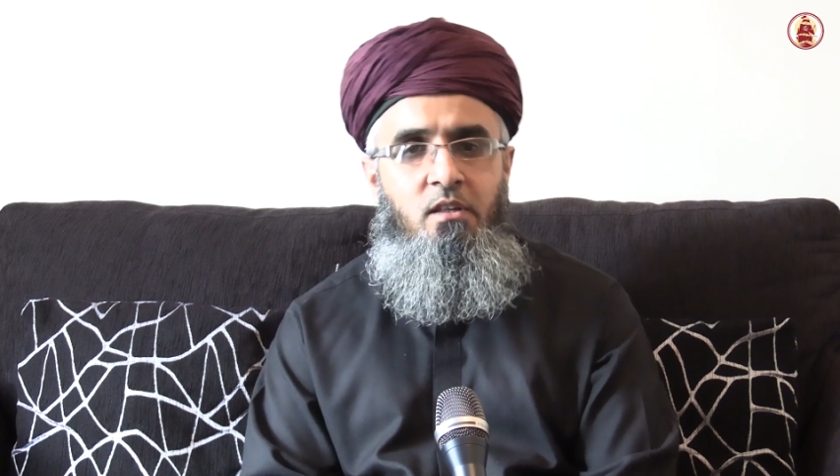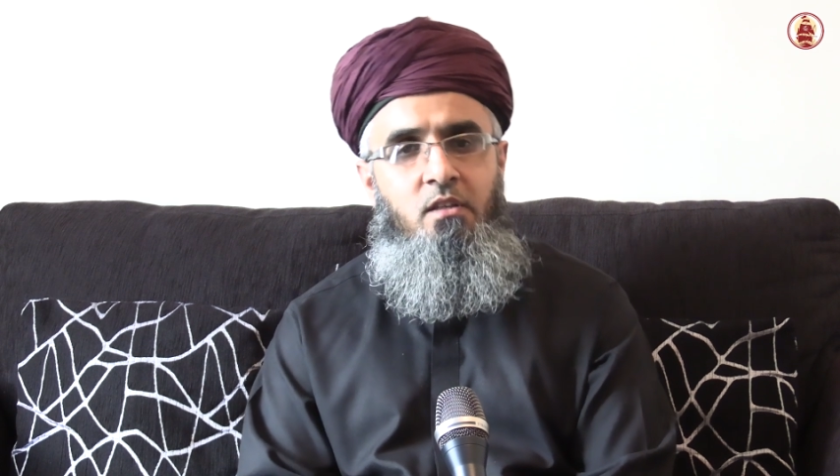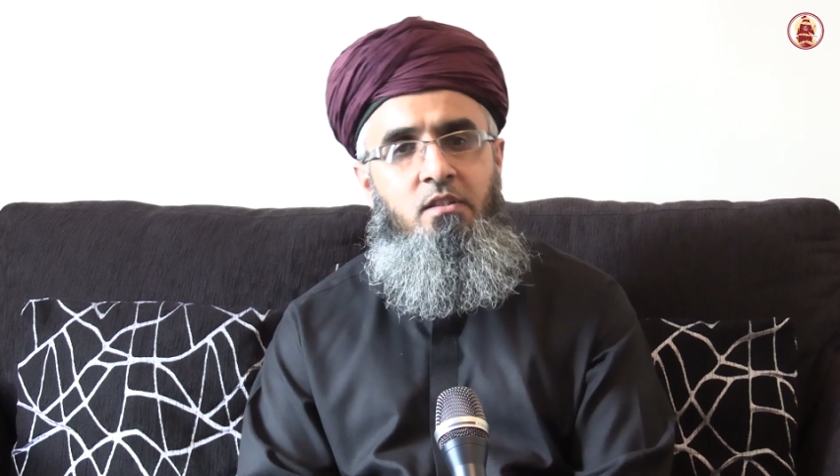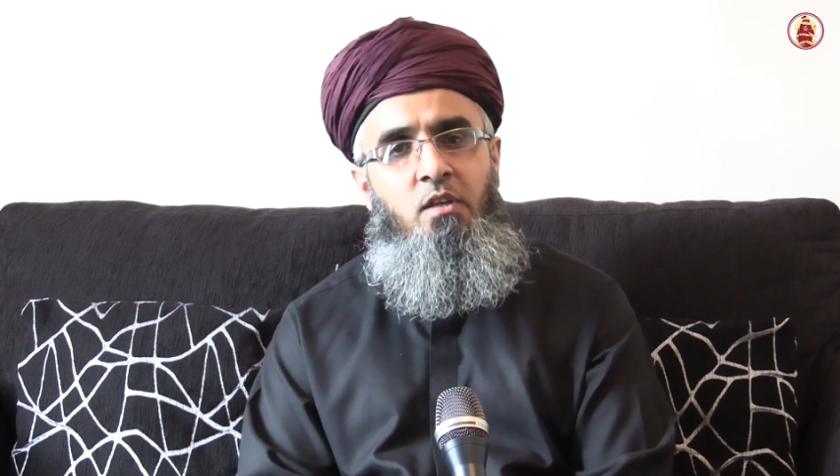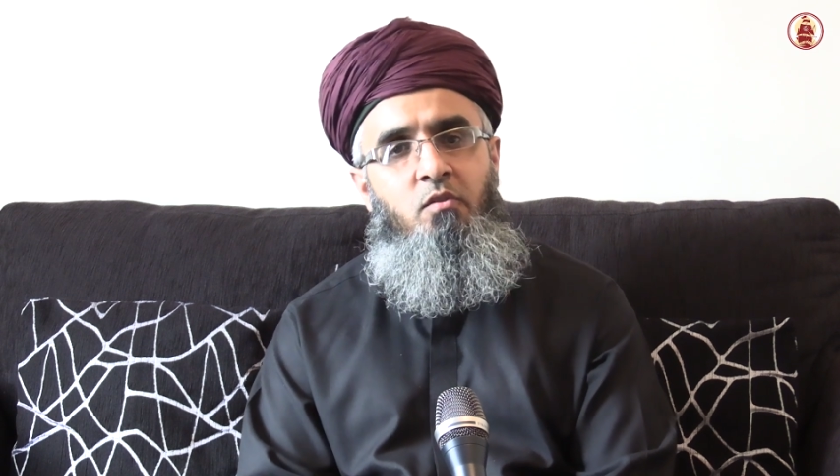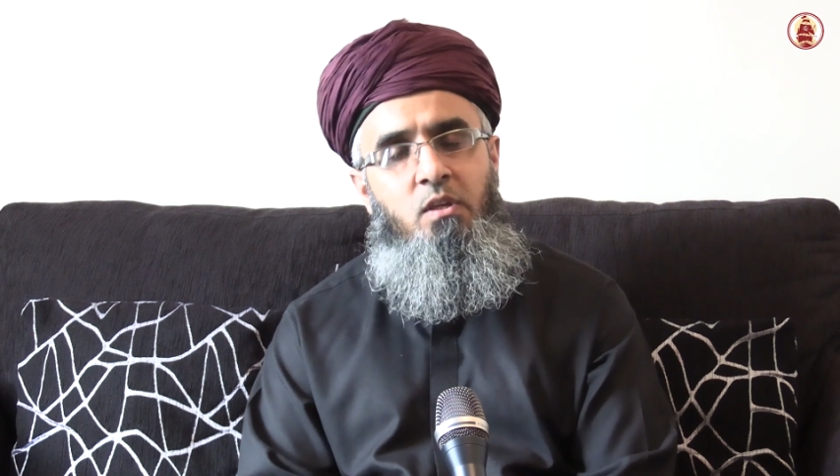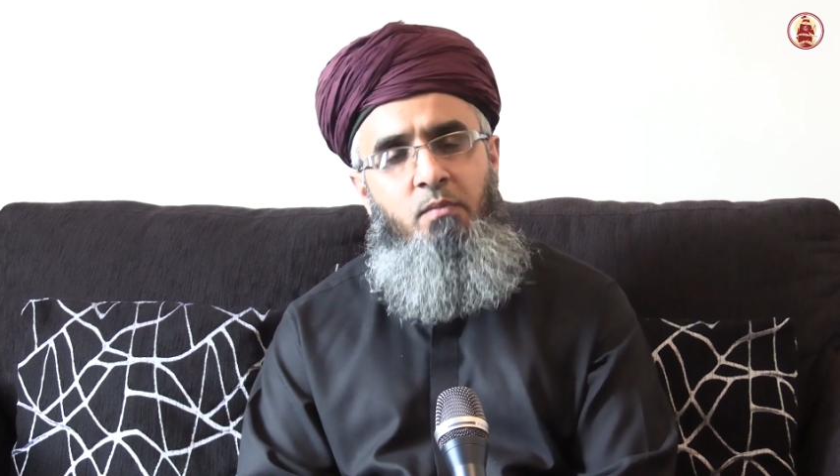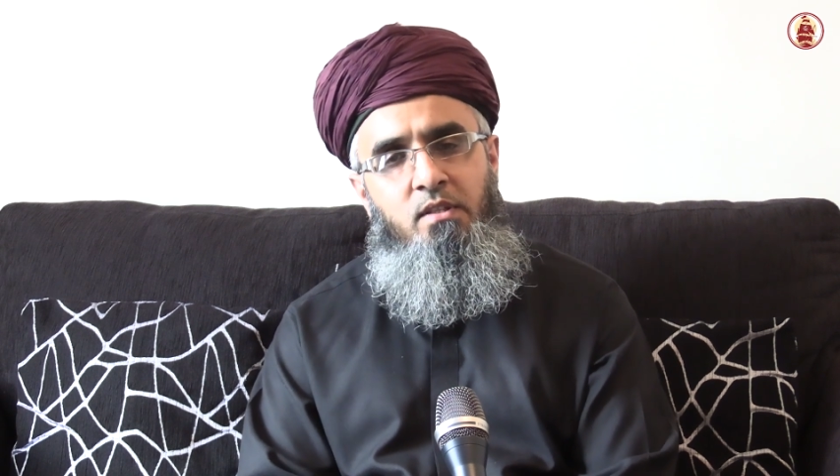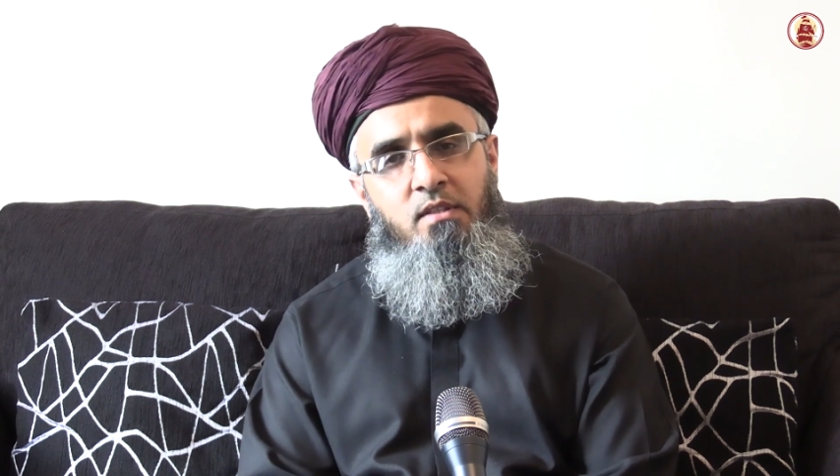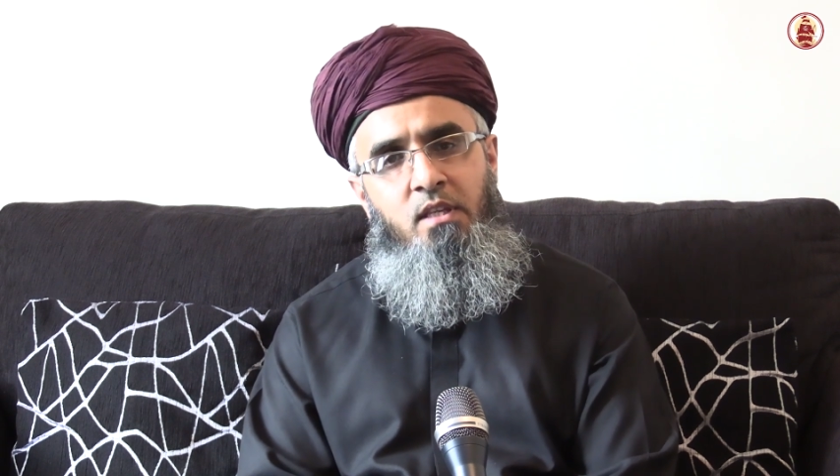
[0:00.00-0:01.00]
and continue to
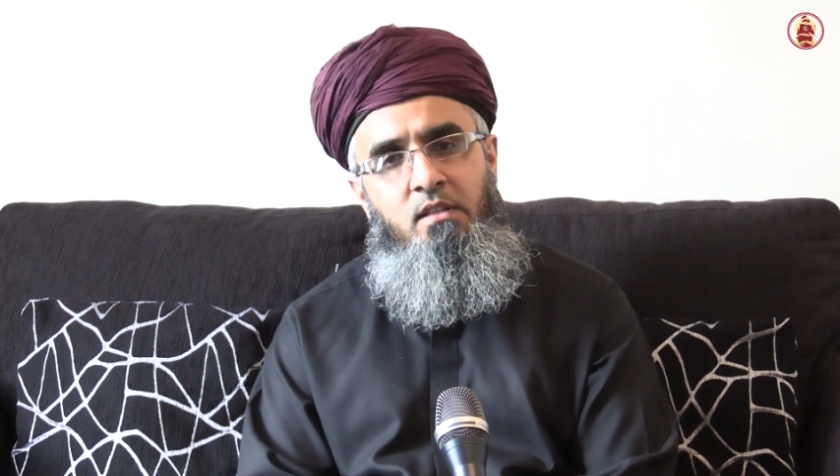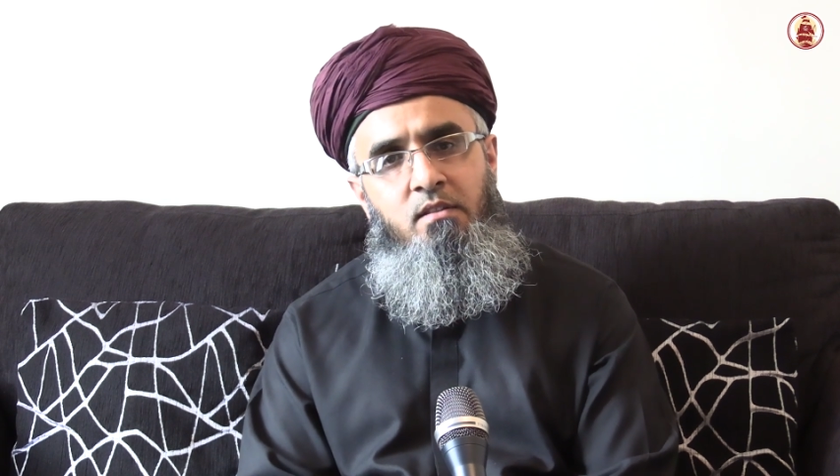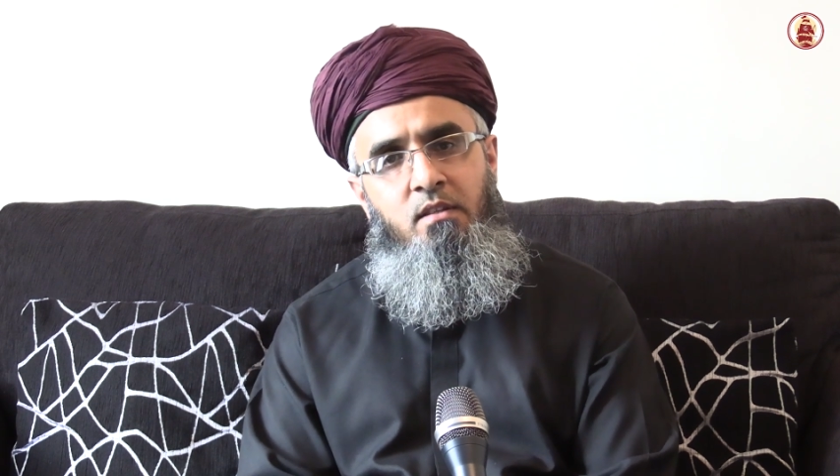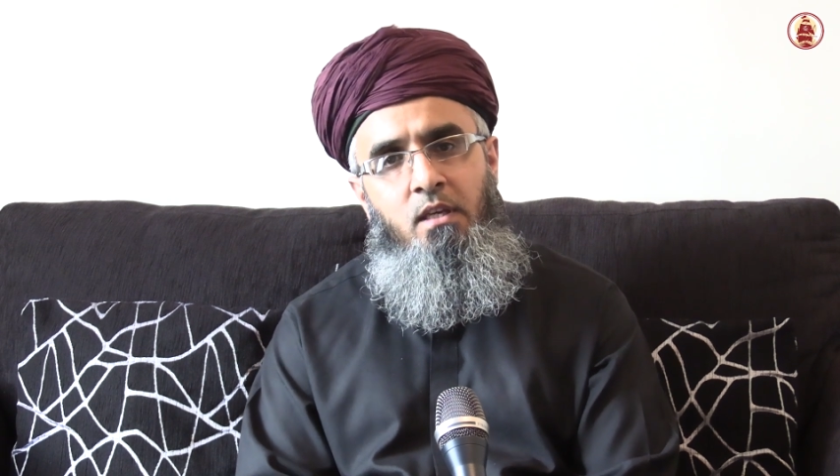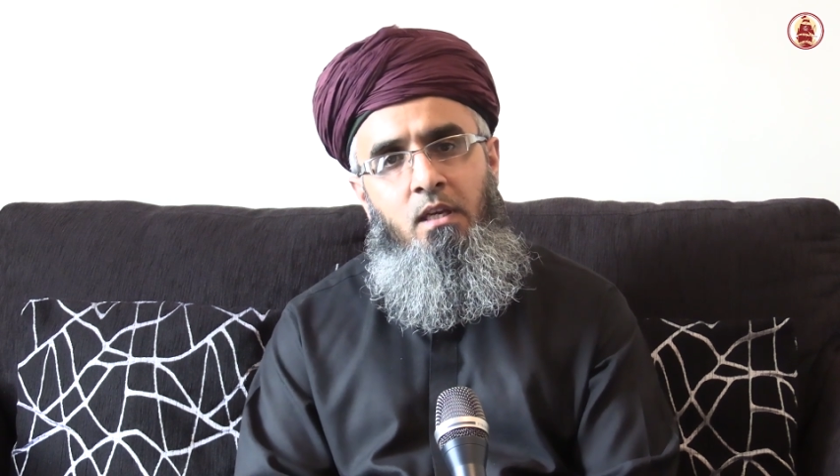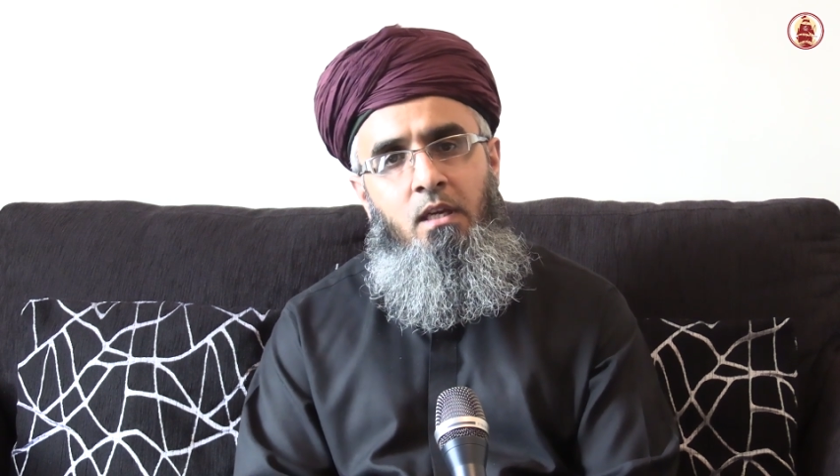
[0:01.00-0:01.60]
commit sins?